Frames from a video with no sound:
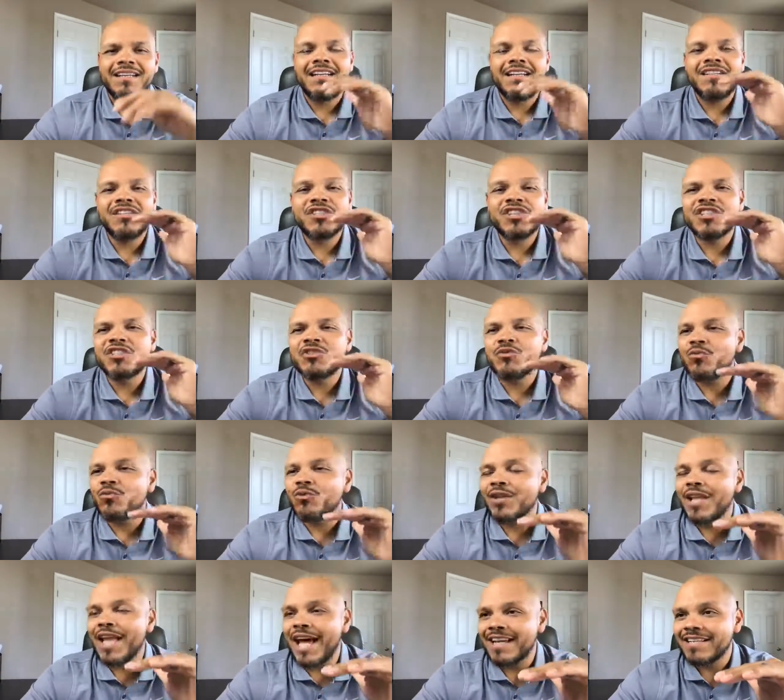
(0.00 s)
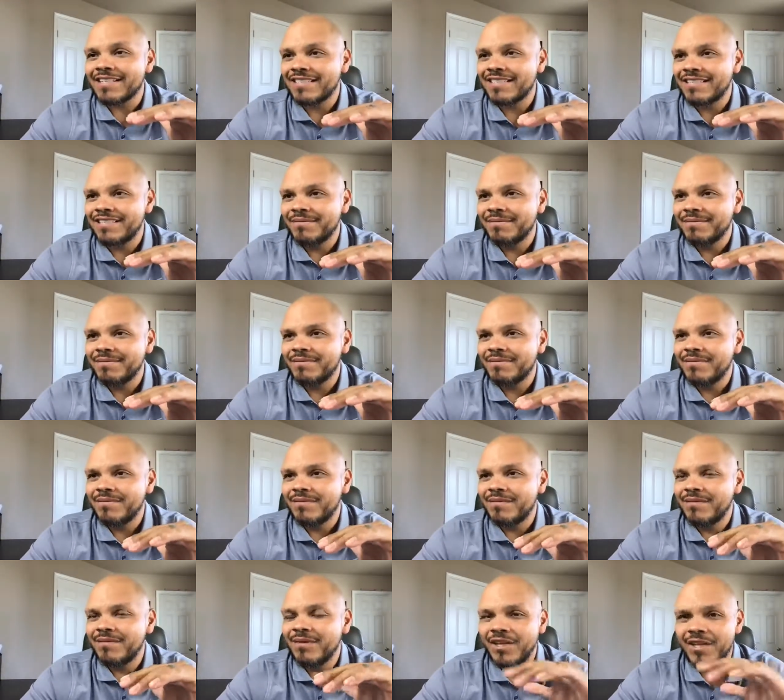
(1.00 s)
and just relax.
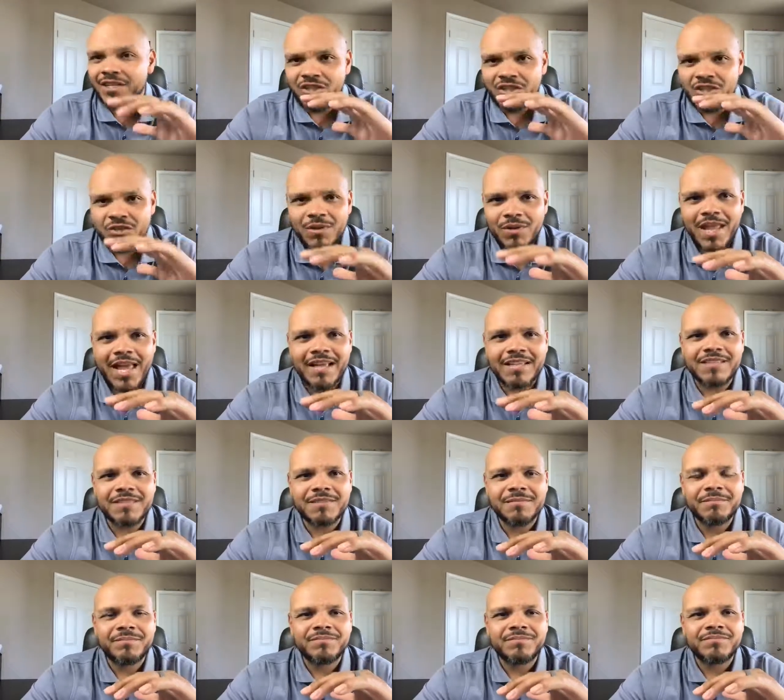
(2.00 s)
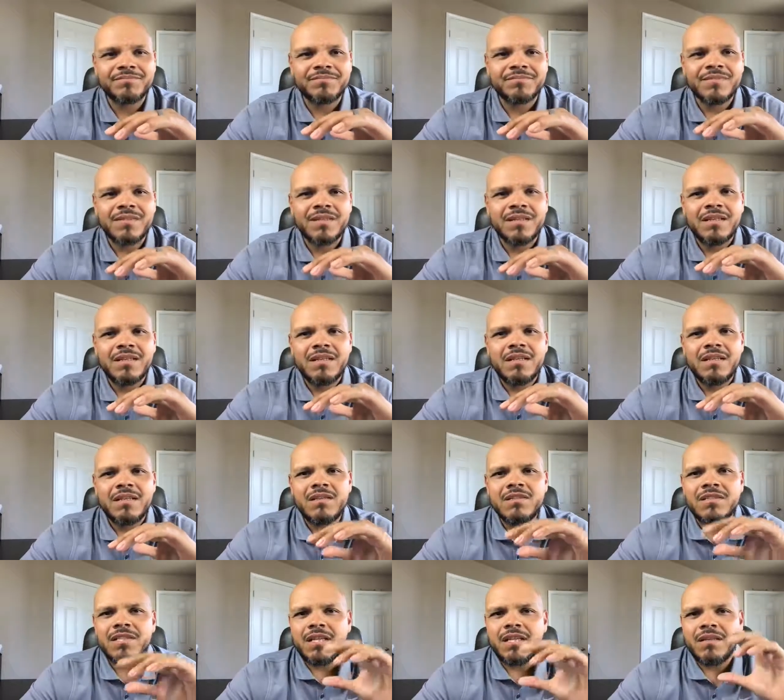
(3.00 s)
Okay, just relax.
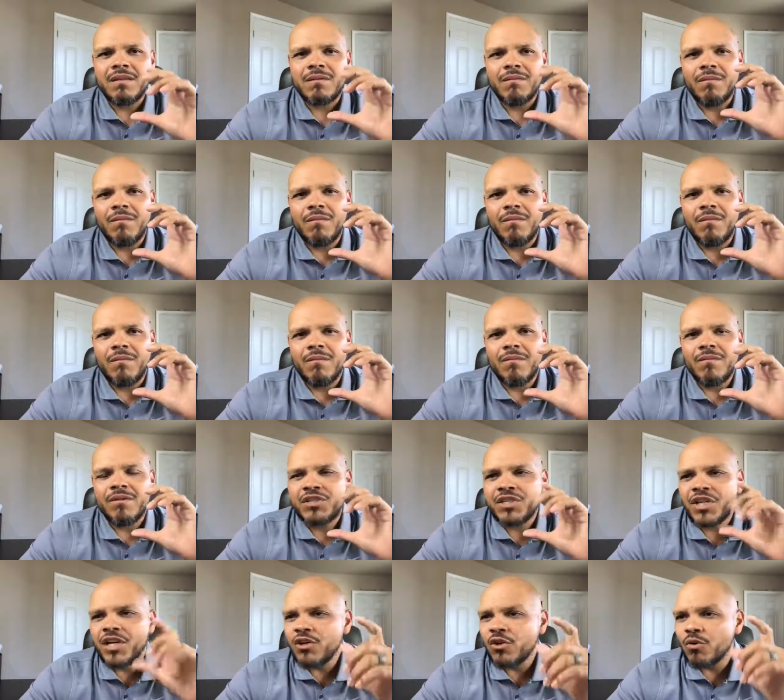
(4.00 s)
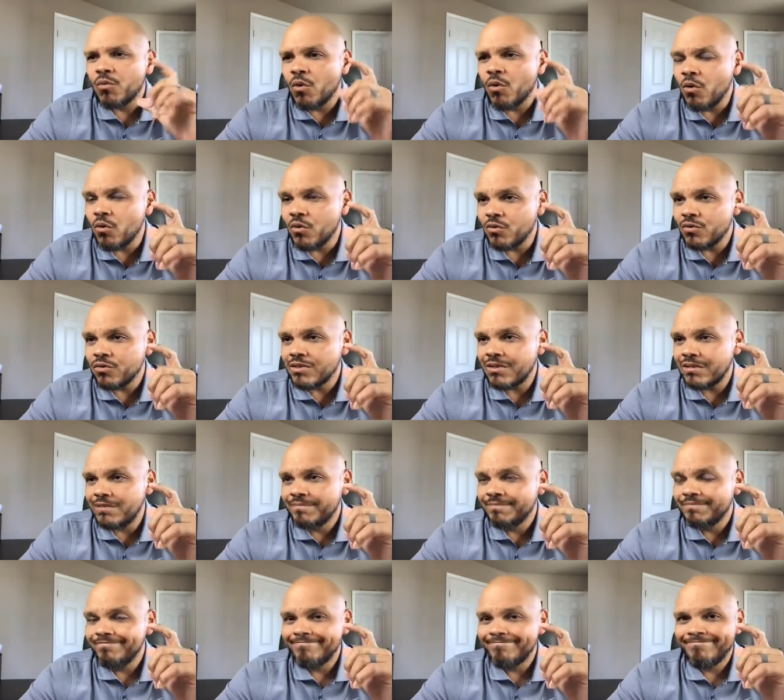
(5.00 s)
You see, gender roles,
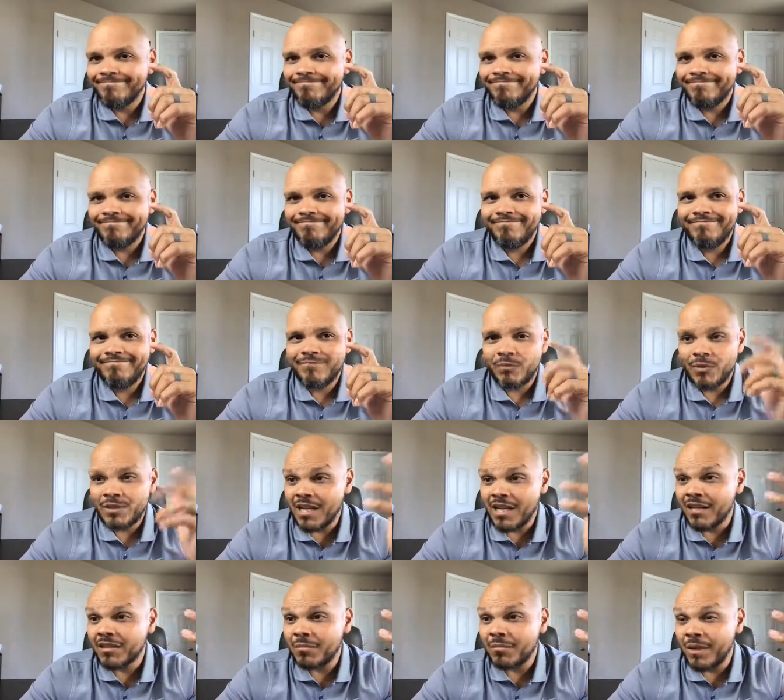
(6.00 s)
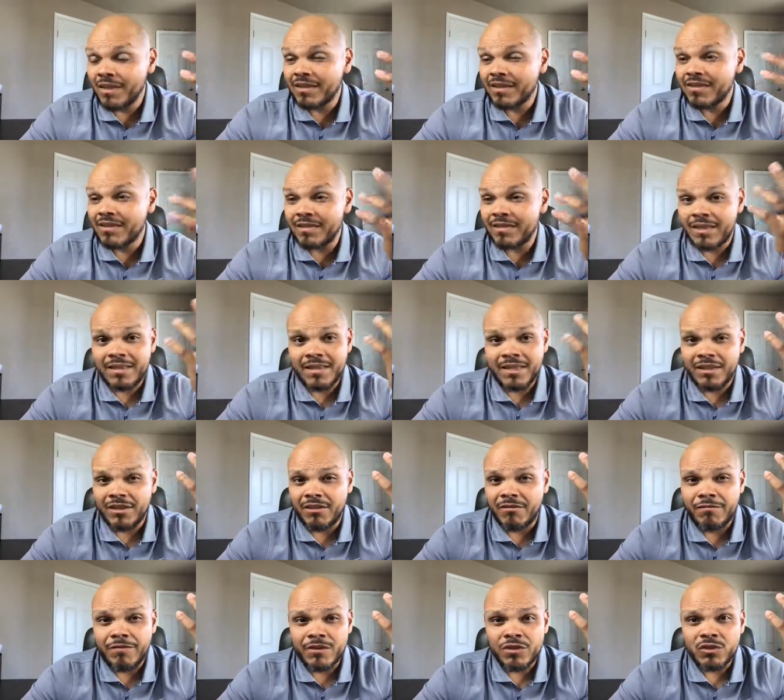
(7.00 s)
we talked about this, I think, in
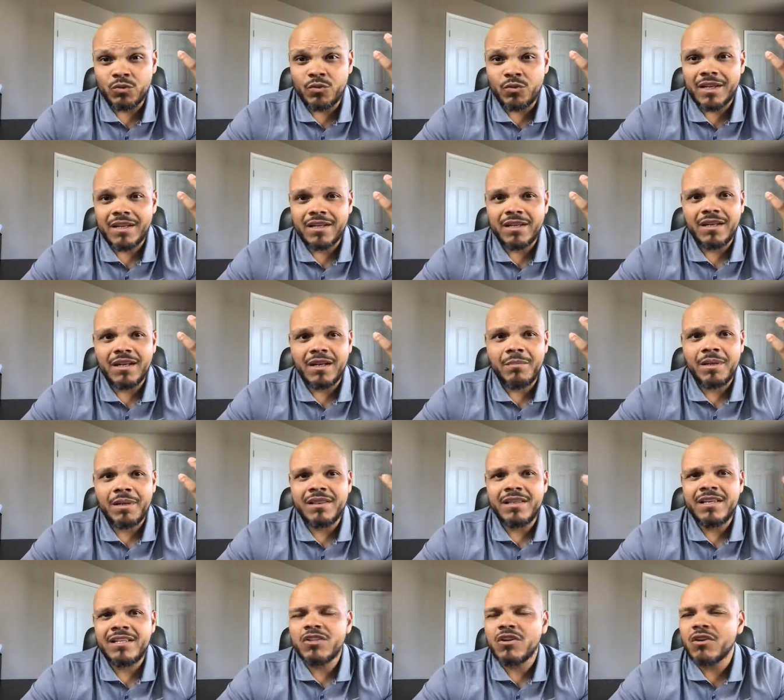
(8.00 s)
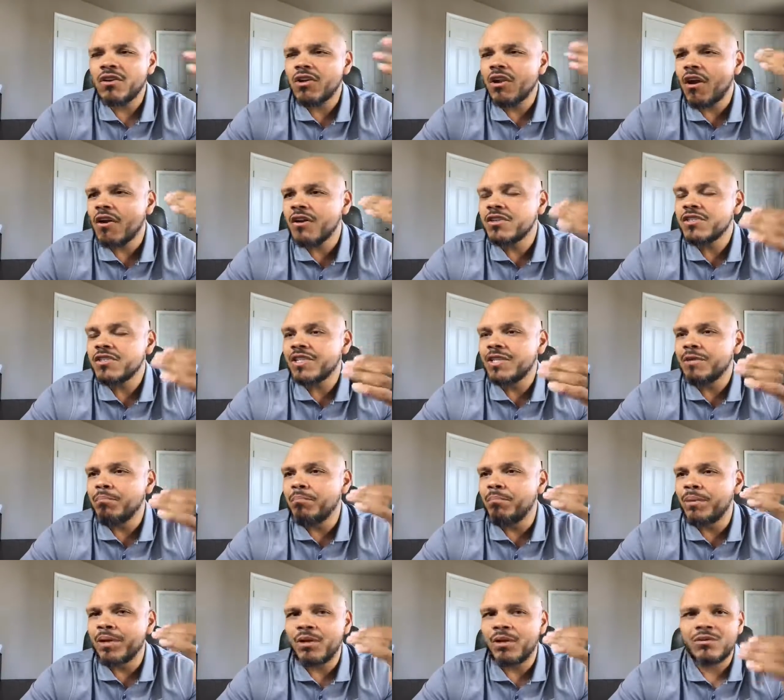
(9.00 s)
the first week. I mean, these are largely
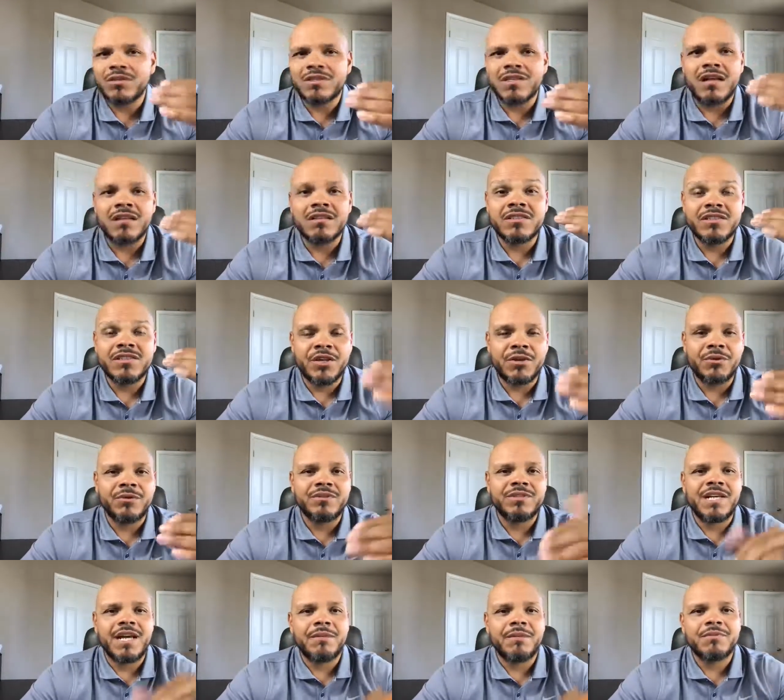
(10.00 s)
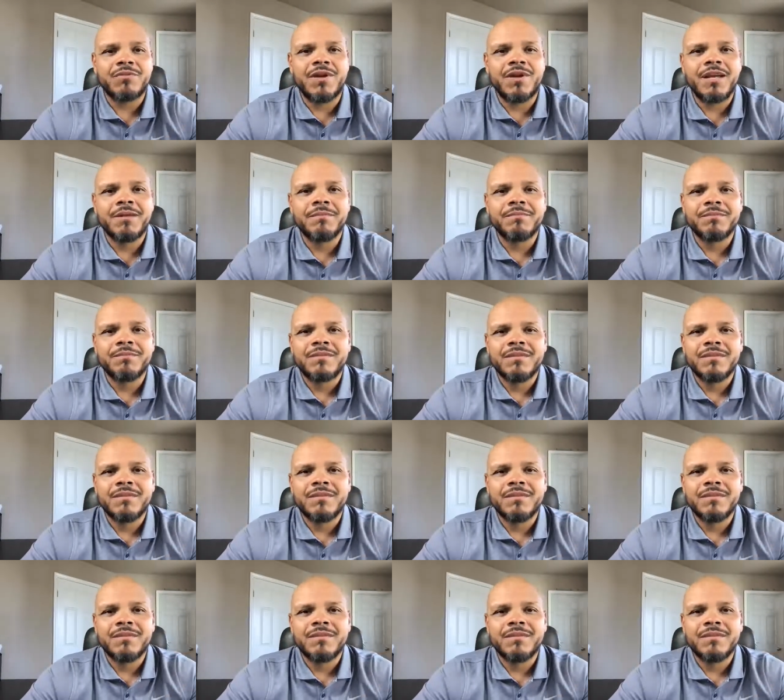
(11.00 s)
built on stereotypes, right?